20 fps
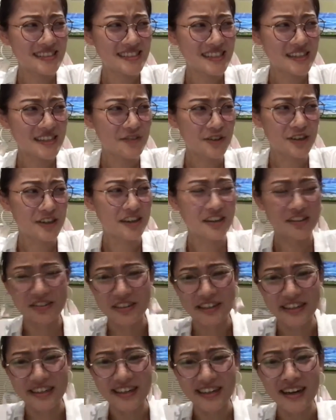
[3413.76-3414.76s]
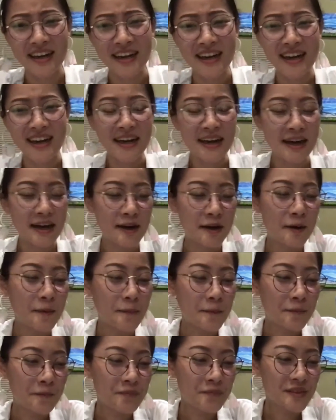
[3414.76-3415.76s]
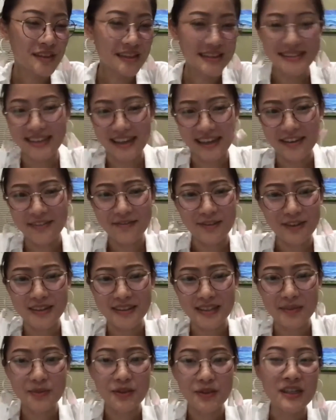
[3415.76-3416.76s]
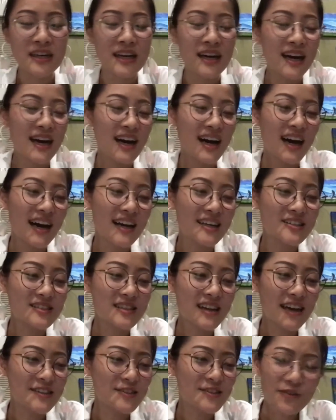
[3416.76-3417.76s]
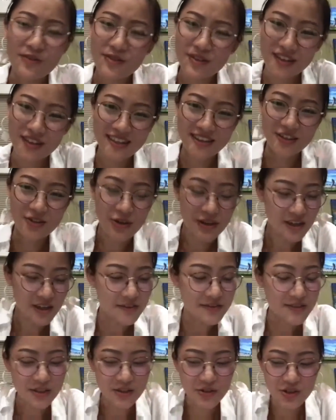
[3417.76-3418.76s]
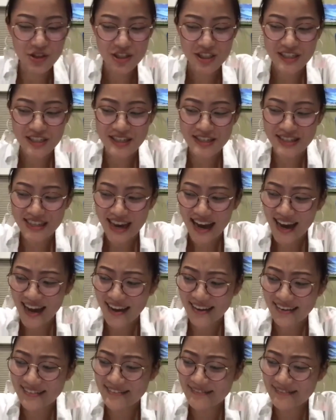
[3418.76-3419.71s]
for another year. Let's say, for example, I don't think the trade-offs are usually that